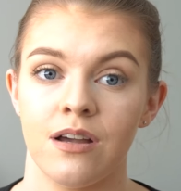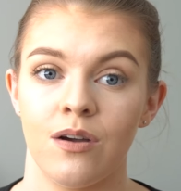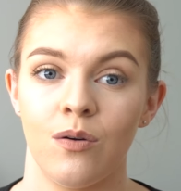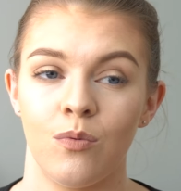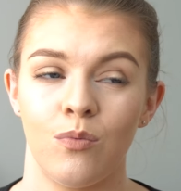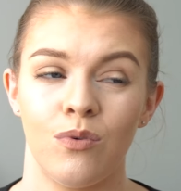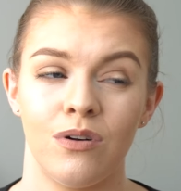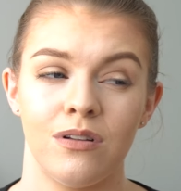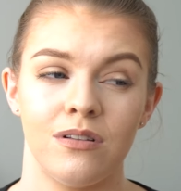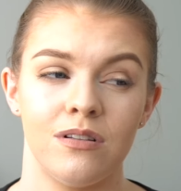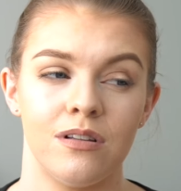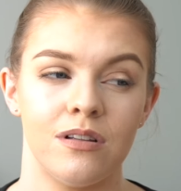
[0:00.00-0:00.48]

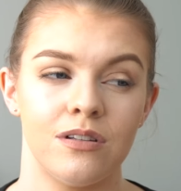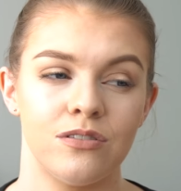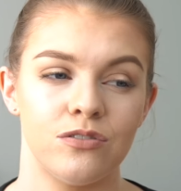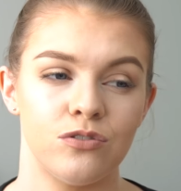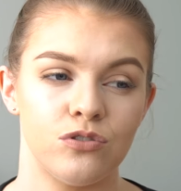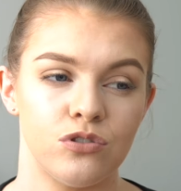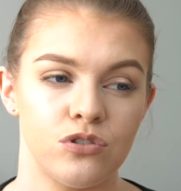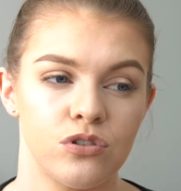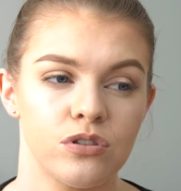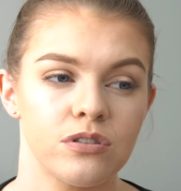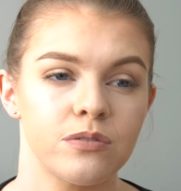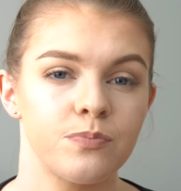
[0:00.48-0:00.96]
Well,
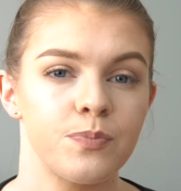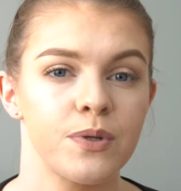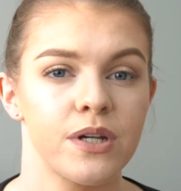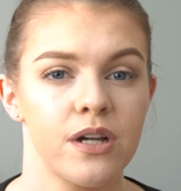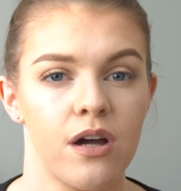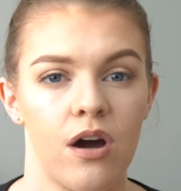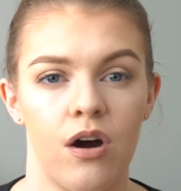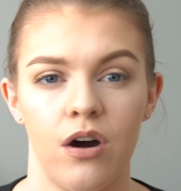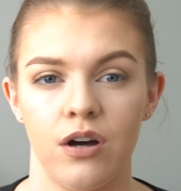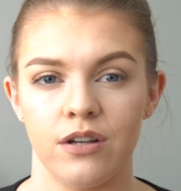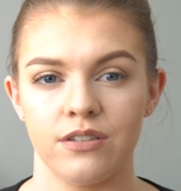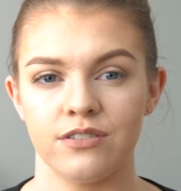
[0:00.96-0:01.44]
just
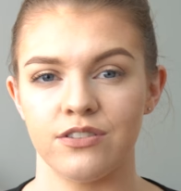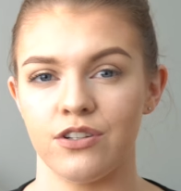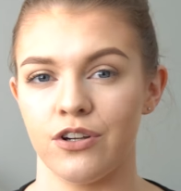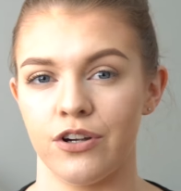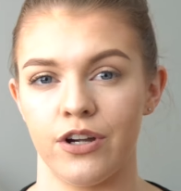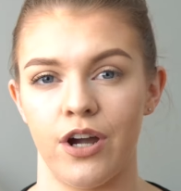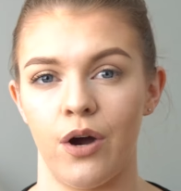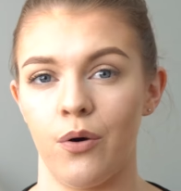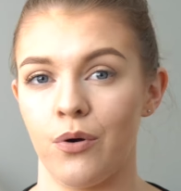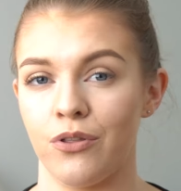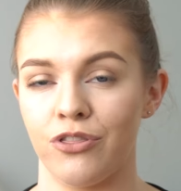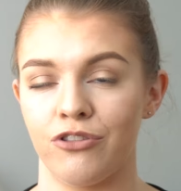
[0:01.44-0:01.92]
because you're
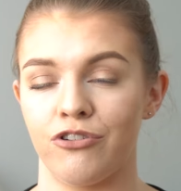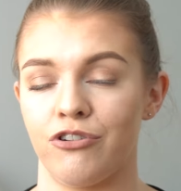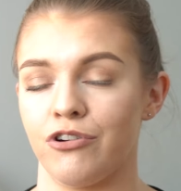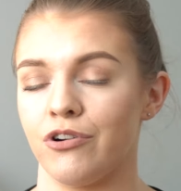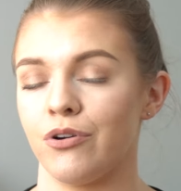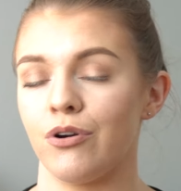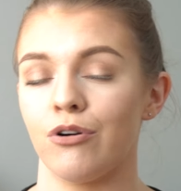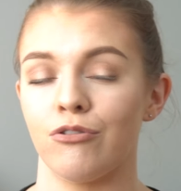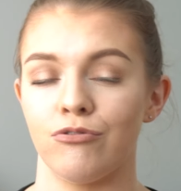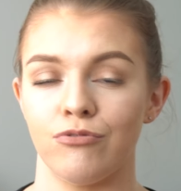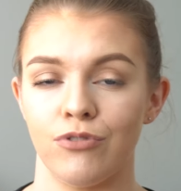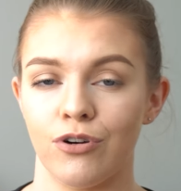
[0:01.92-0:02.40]
going
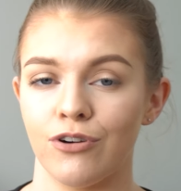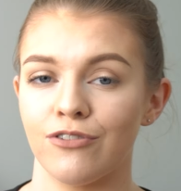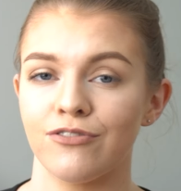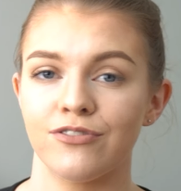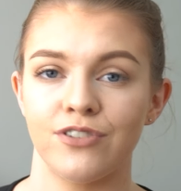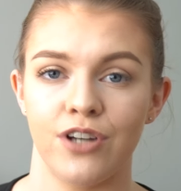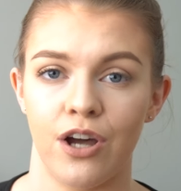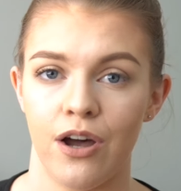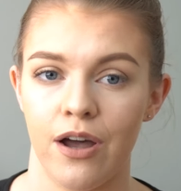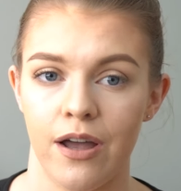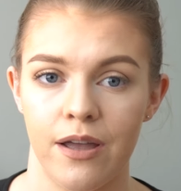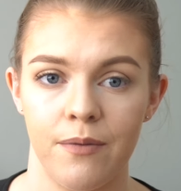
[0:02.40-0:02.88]
through a rough
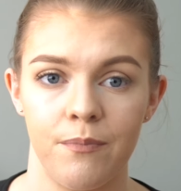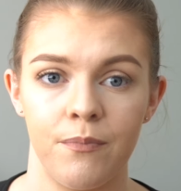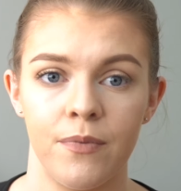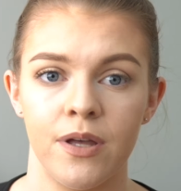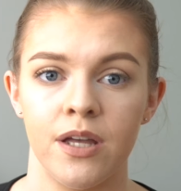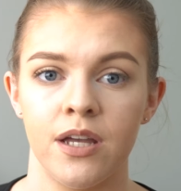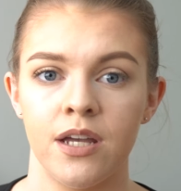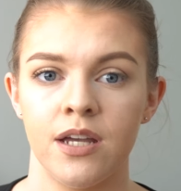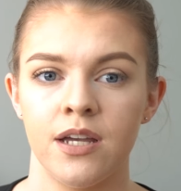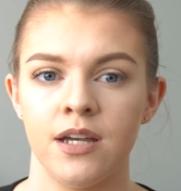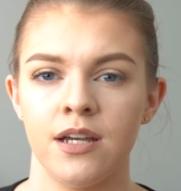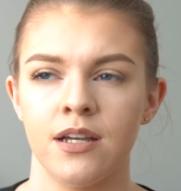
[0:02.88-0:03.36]
time
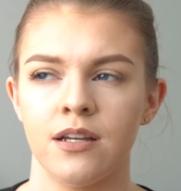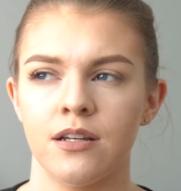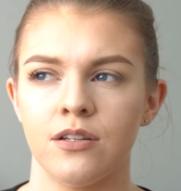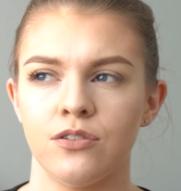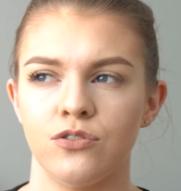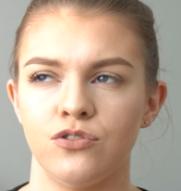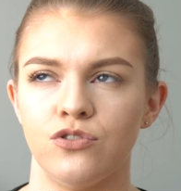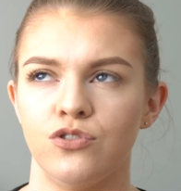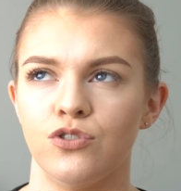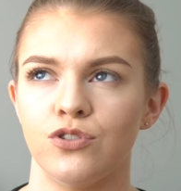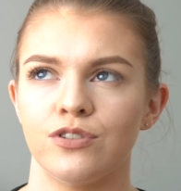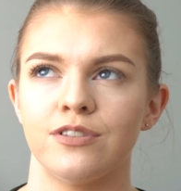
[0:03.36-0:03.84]

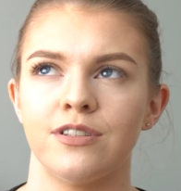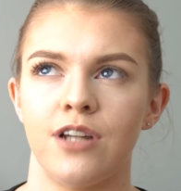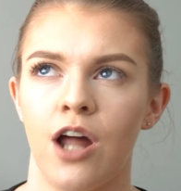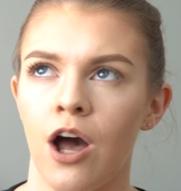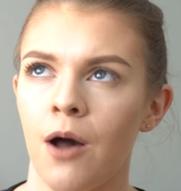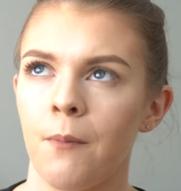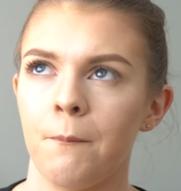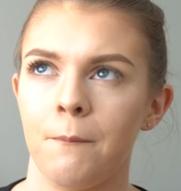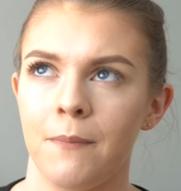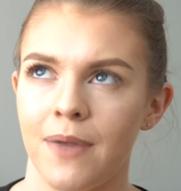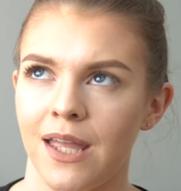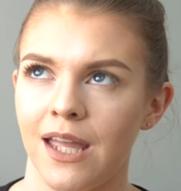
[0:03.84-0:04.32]
does
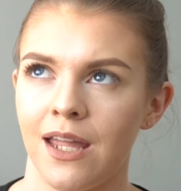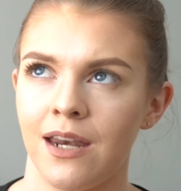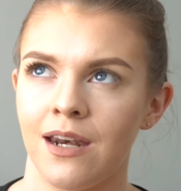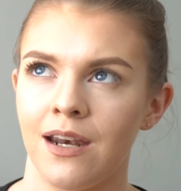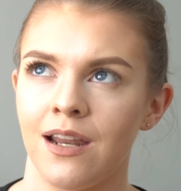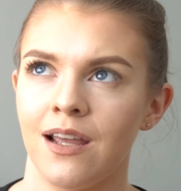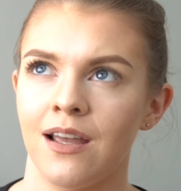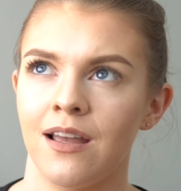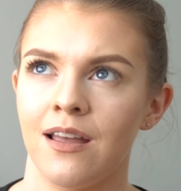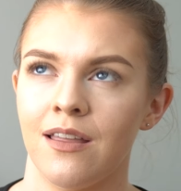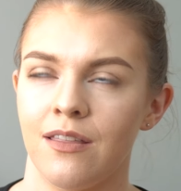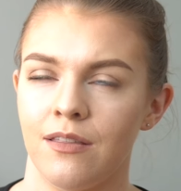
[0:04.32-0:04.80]
not mean